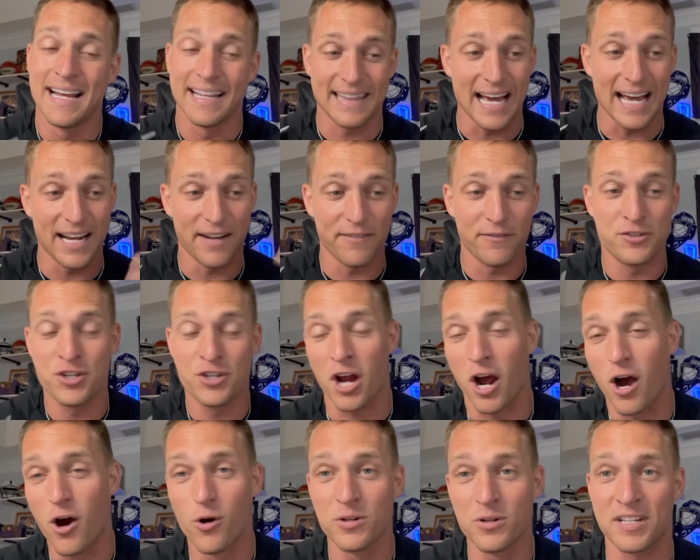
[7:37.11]
that have
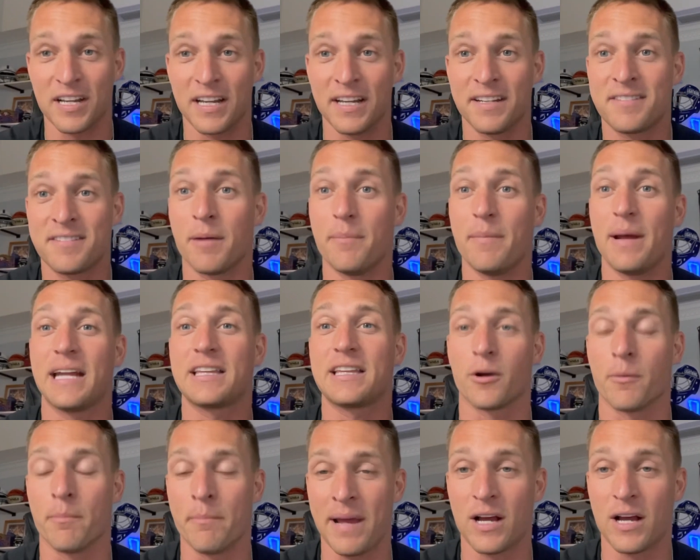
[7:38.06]
chosen to make
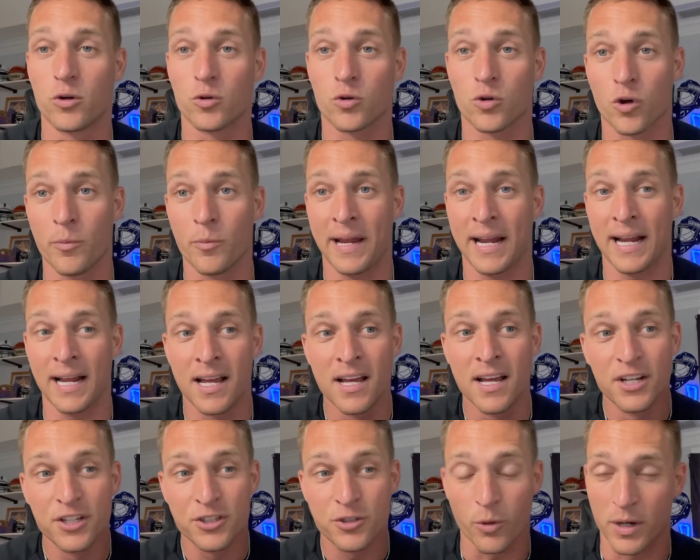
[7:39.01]
their male grooming
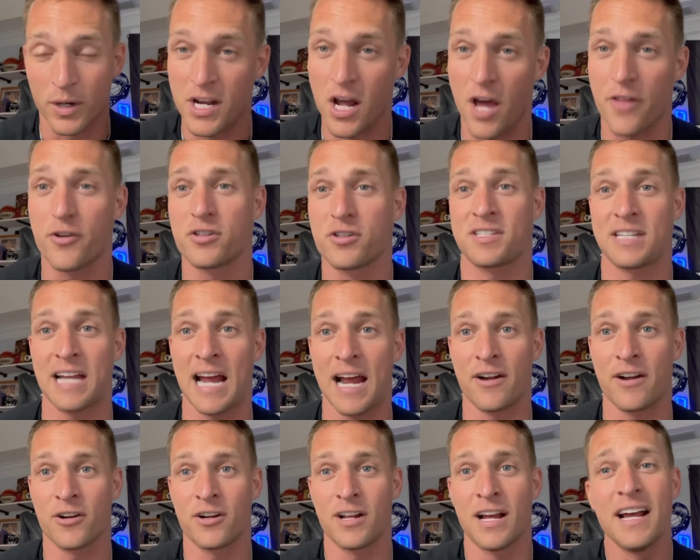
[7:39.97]
to another
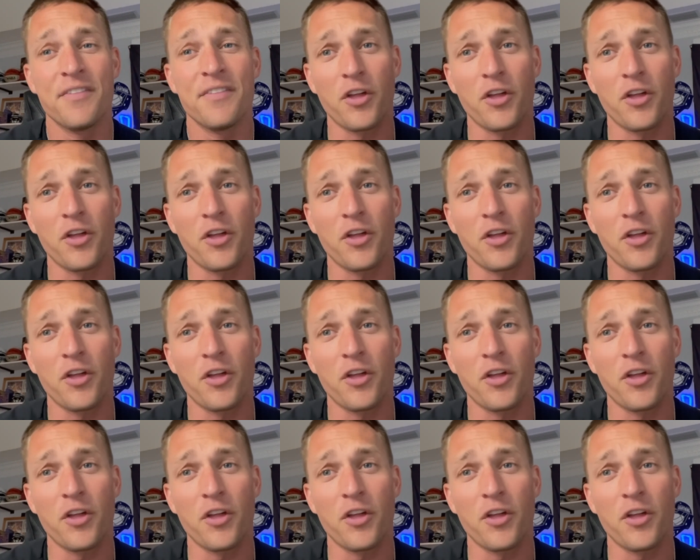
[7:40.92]
standard,